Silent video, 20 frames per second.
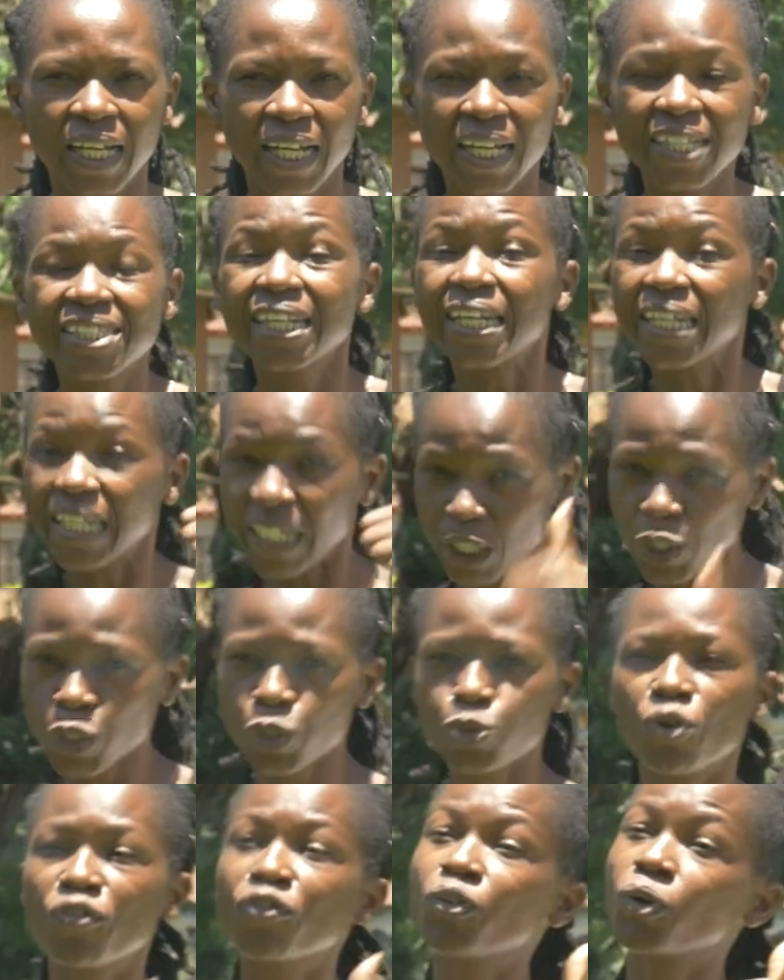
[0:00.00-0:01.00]
as an
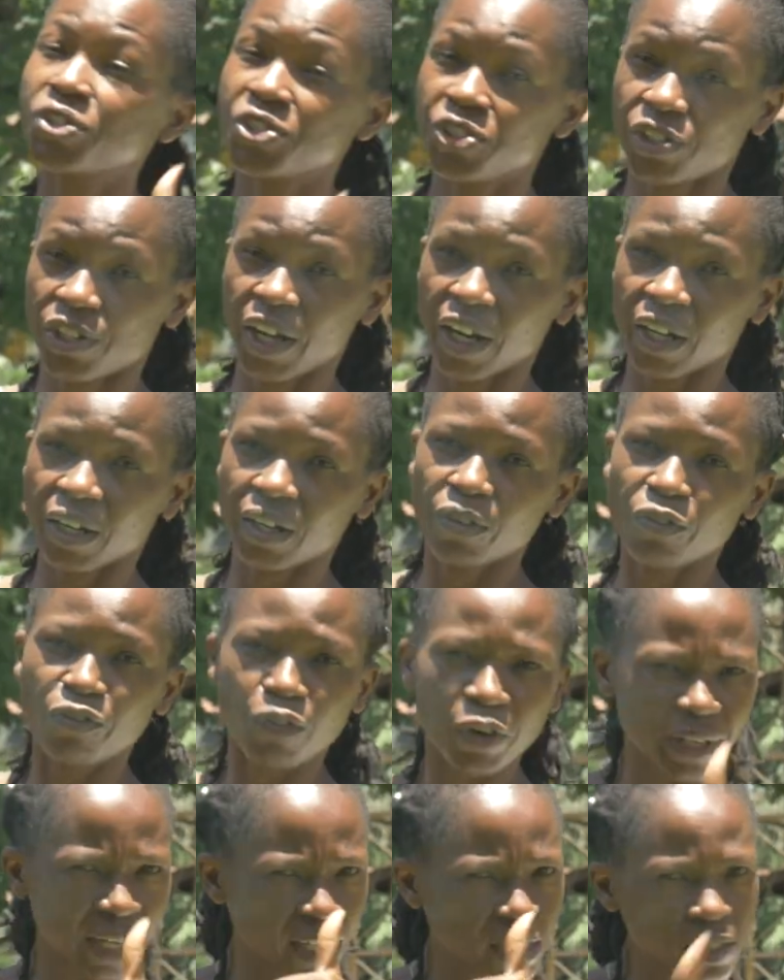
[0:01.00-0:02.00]
issue of concern
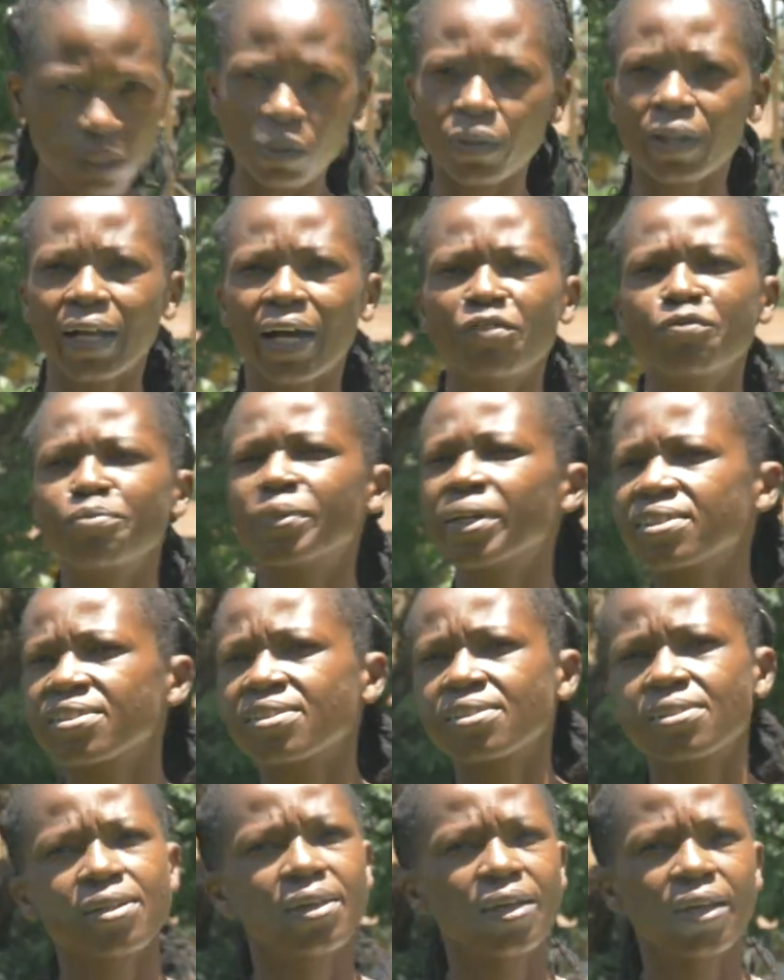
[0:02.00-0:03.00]
for national
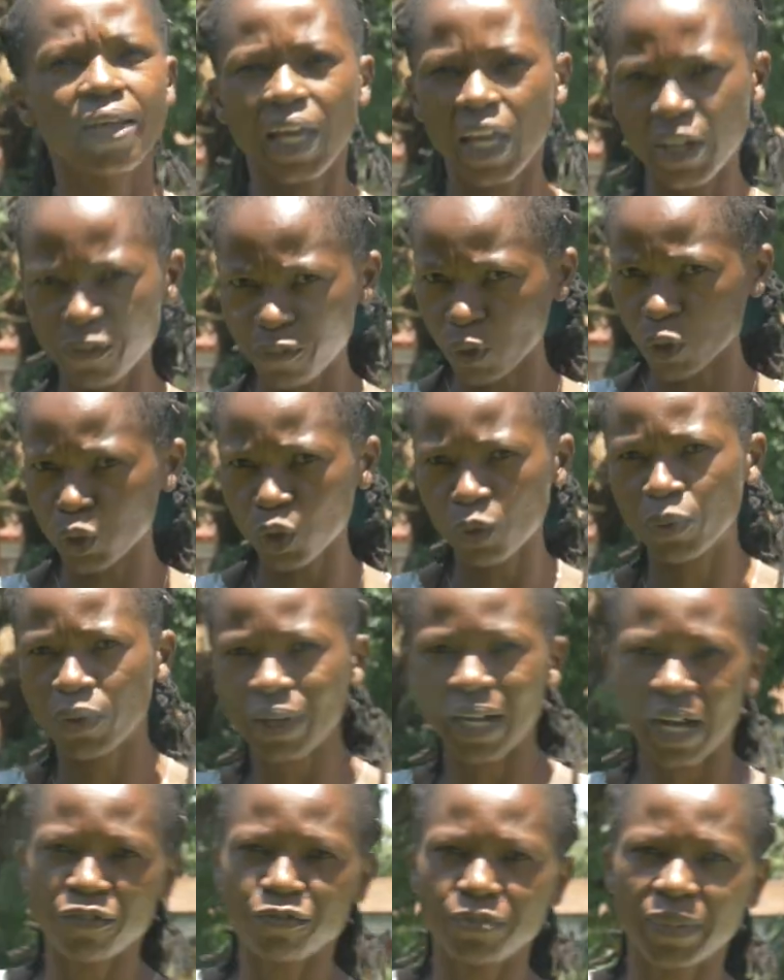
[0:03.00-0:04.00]
governments and for global
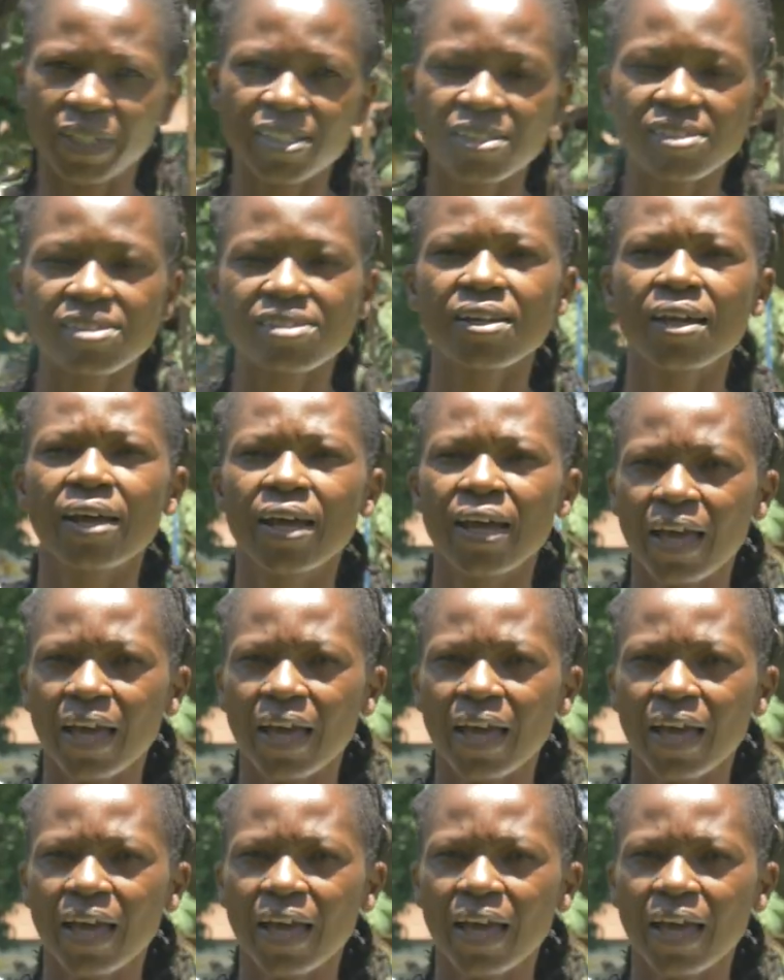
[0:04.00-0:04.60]
governments.